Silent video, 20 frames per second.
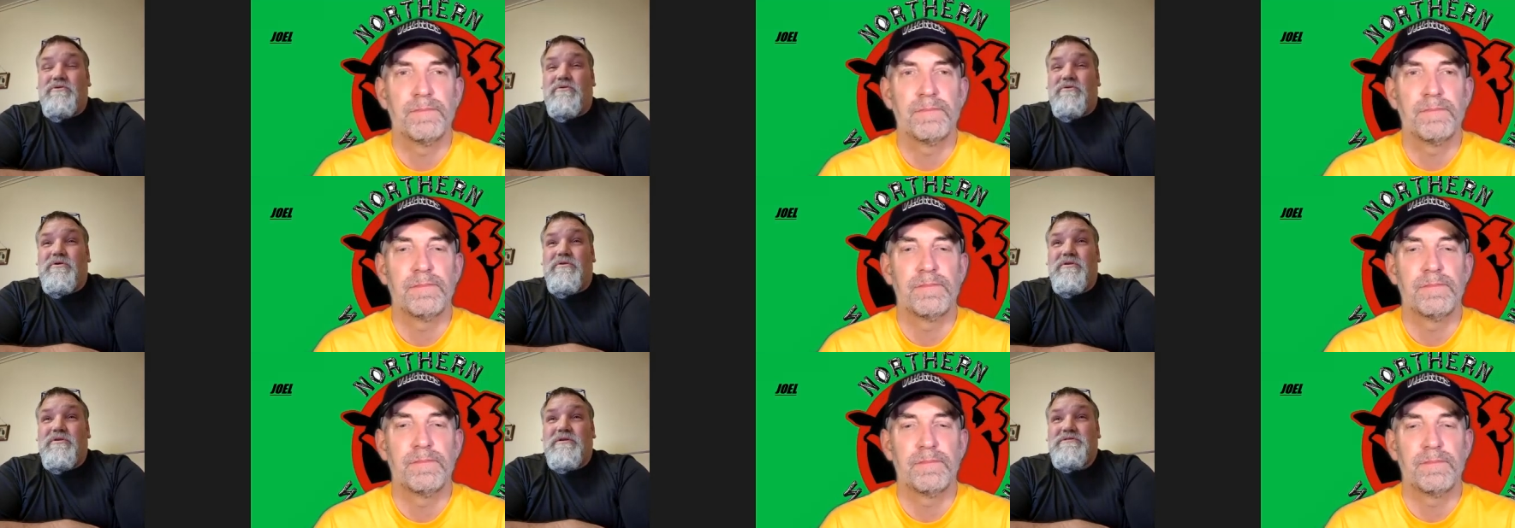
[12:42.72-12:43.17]

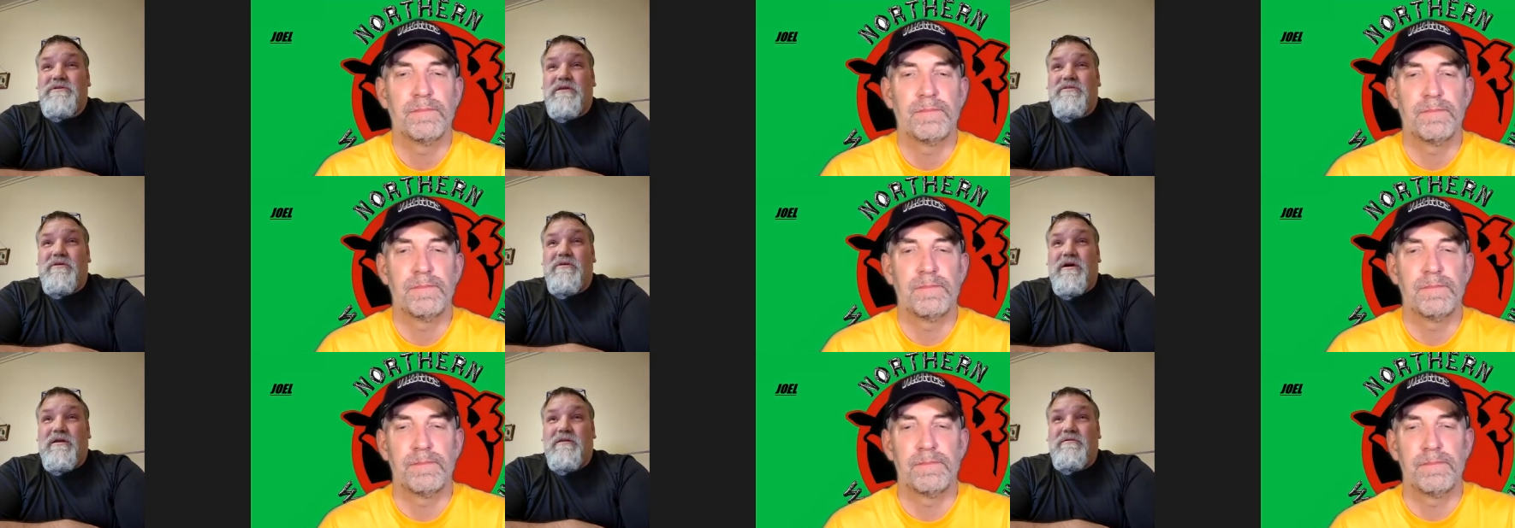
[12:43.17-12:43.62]
Speaker 1: doing this,
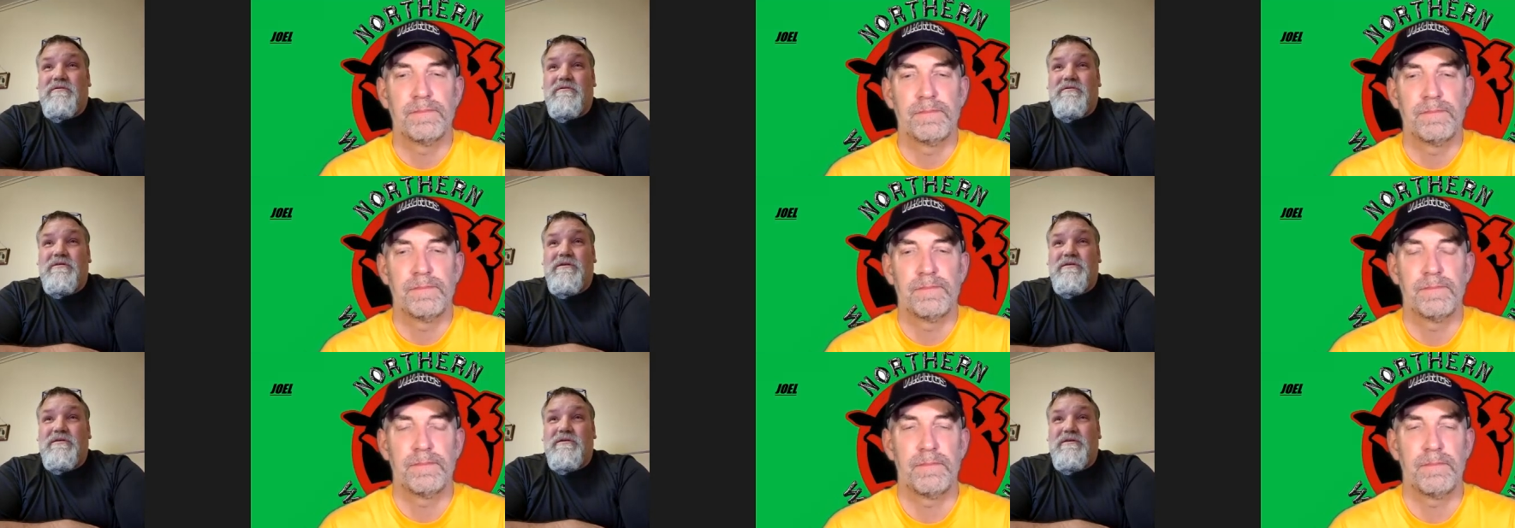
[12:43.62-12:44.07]
I thought,
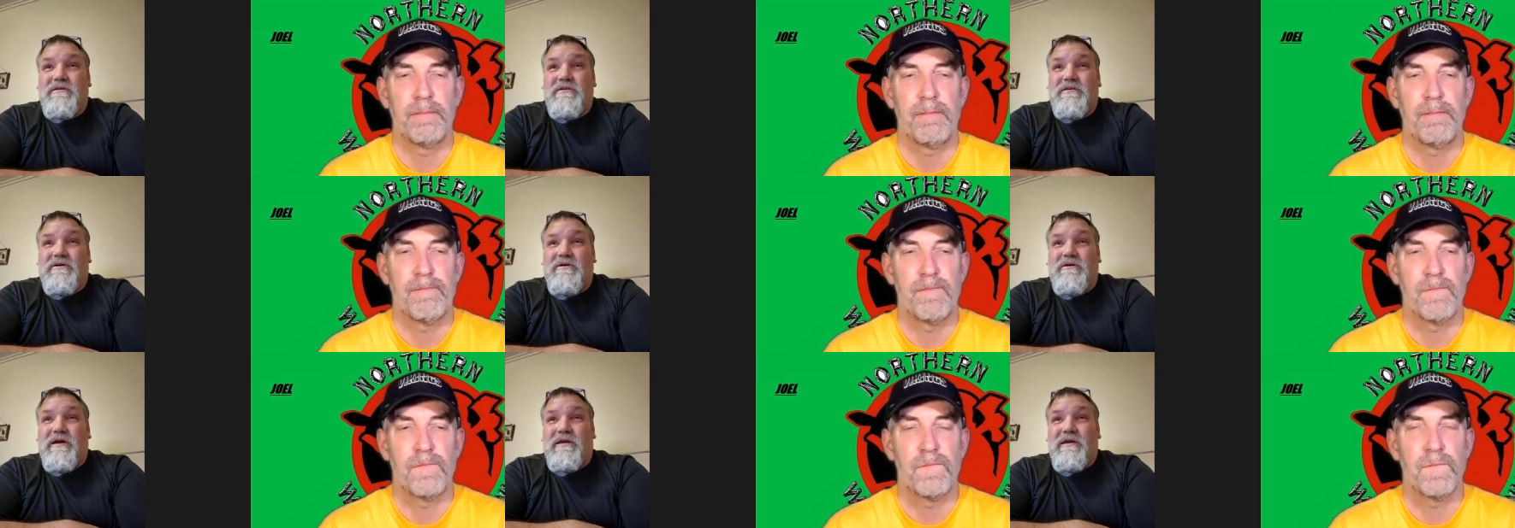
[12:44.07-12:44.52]
you
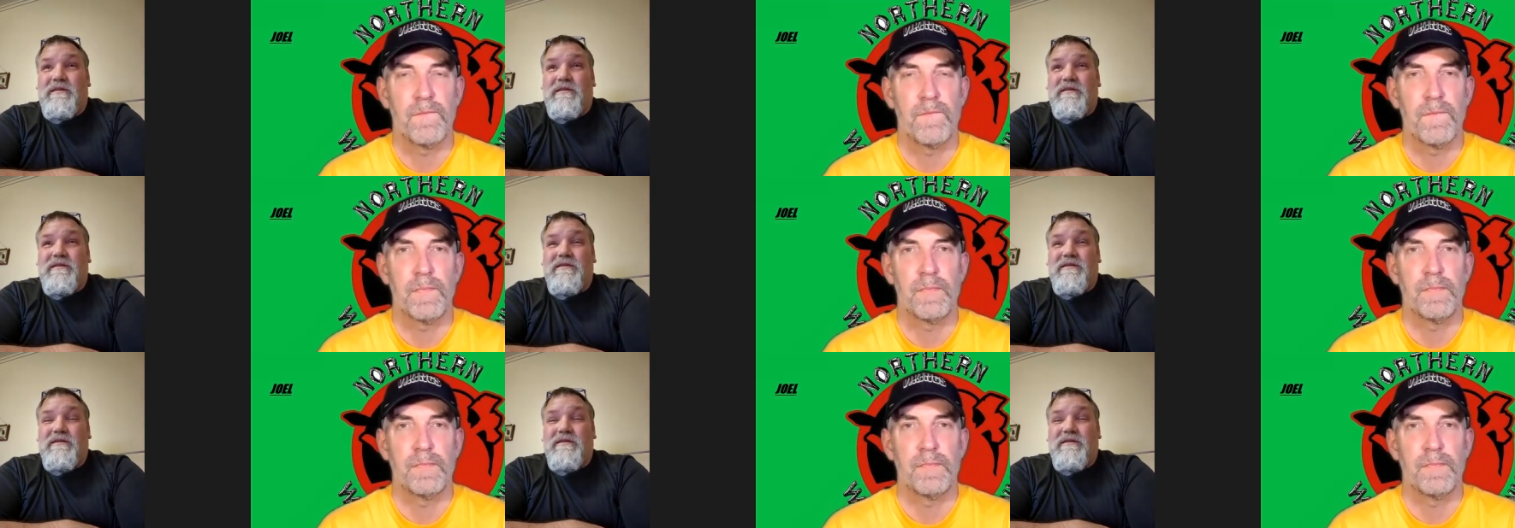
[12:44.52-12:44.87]
know, I